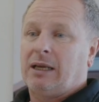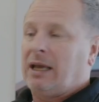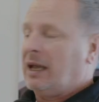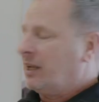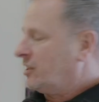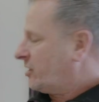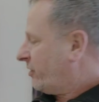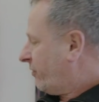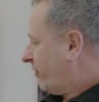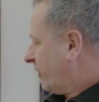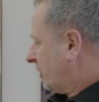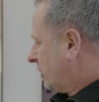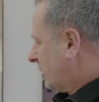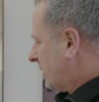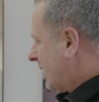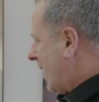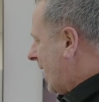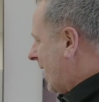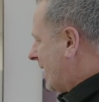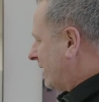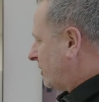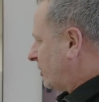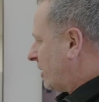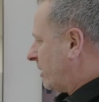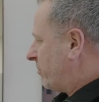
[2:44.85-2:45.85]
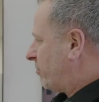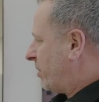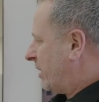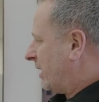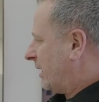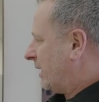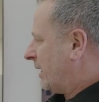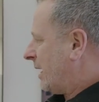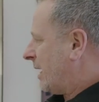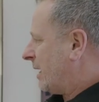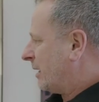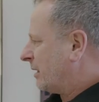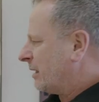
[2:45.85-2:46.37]
It's a fantastic bit
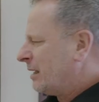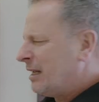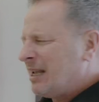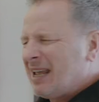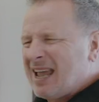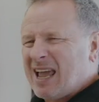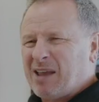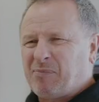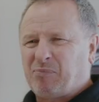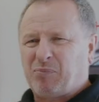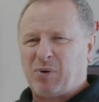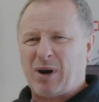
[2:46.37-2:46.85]
of kit. It